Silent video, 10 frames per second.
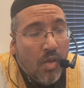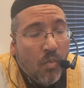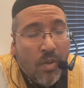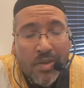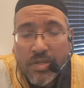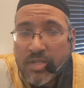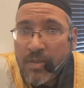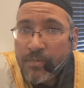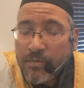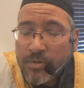One
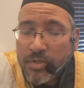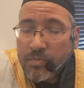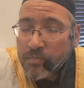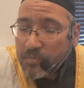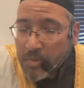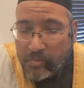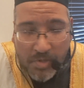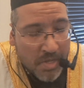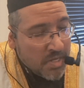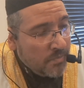example
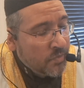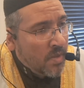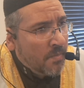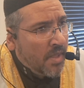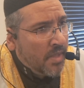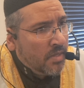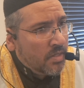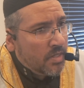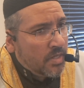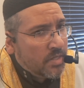comes to my
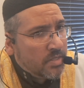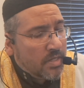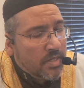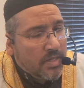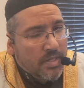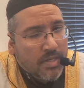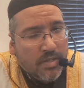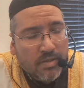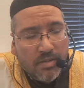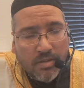mind is
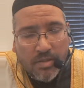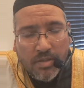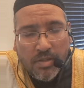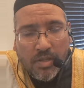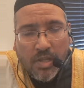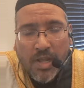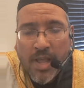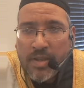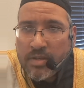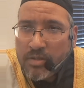
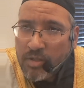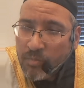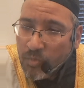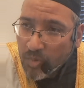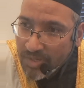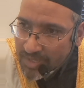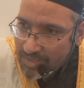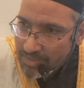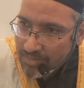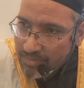Khalid ibn
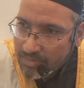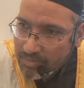Walid.